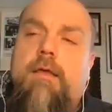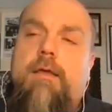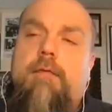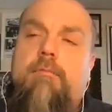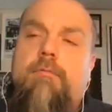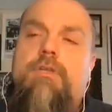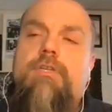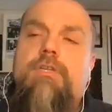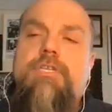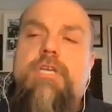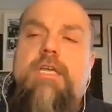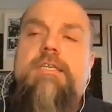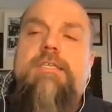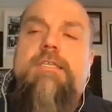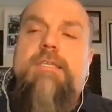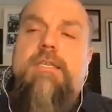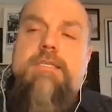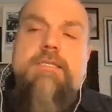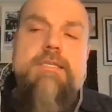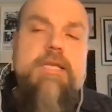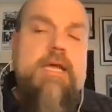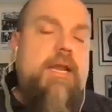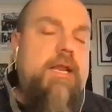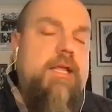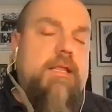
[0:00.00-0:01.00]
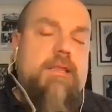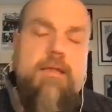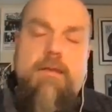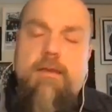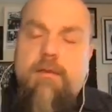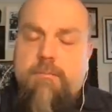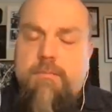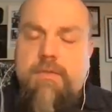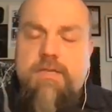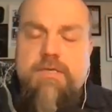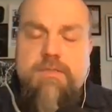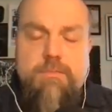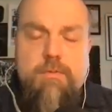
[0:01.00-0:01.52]
And when Jay says that, I think
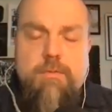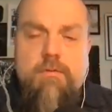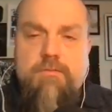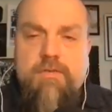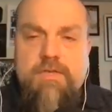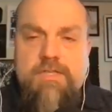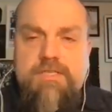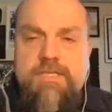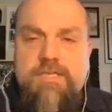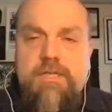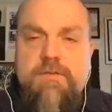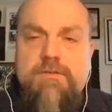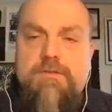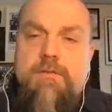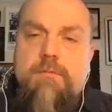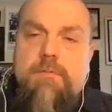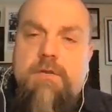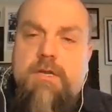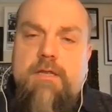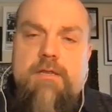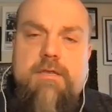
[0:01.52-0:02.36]
it makes perfect sense to me.